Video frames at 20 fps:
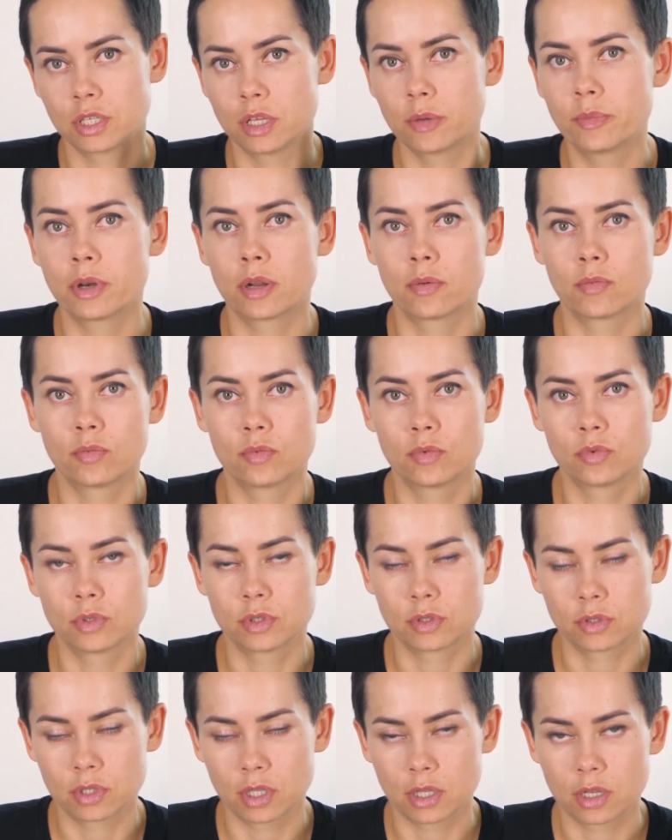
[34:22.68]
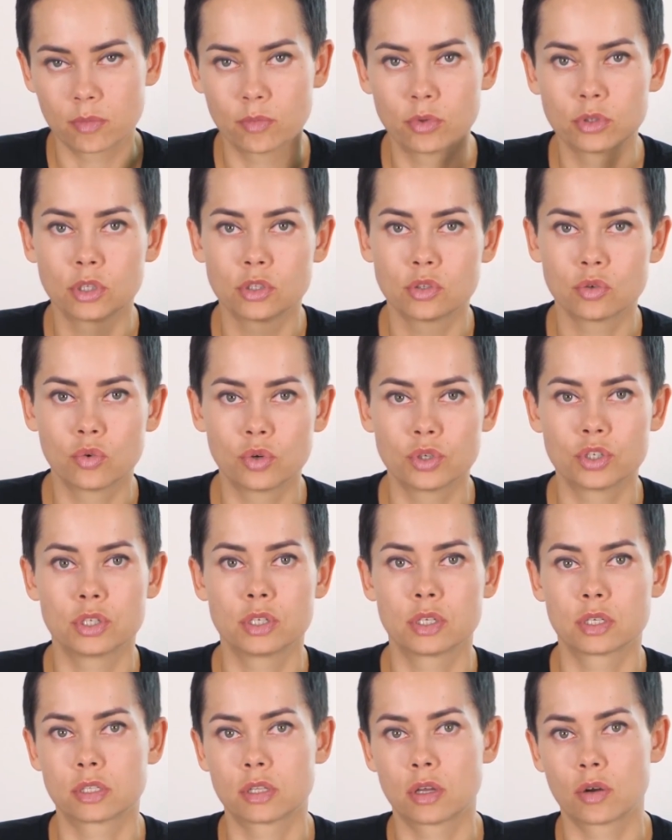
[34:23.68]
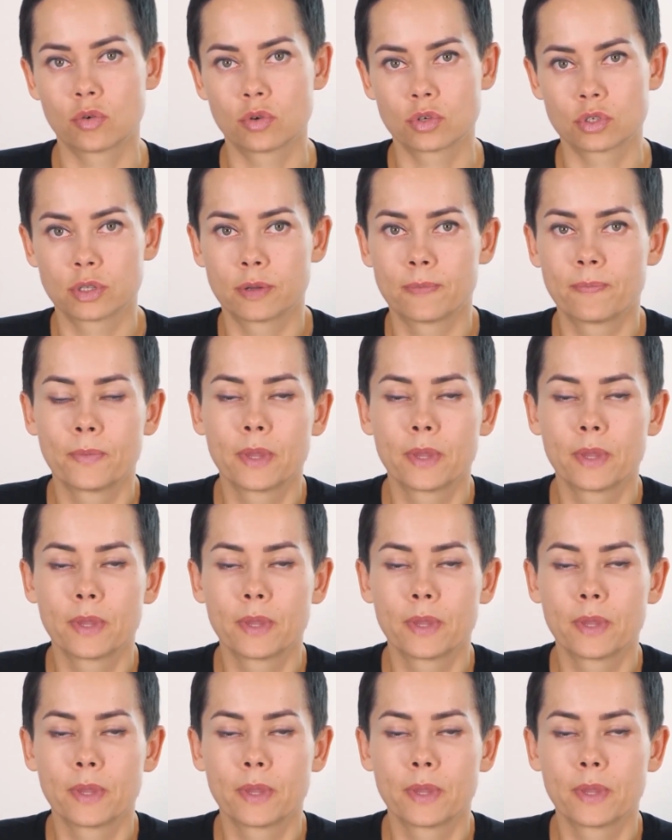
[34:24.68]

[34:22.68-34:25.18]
Of skin are most common.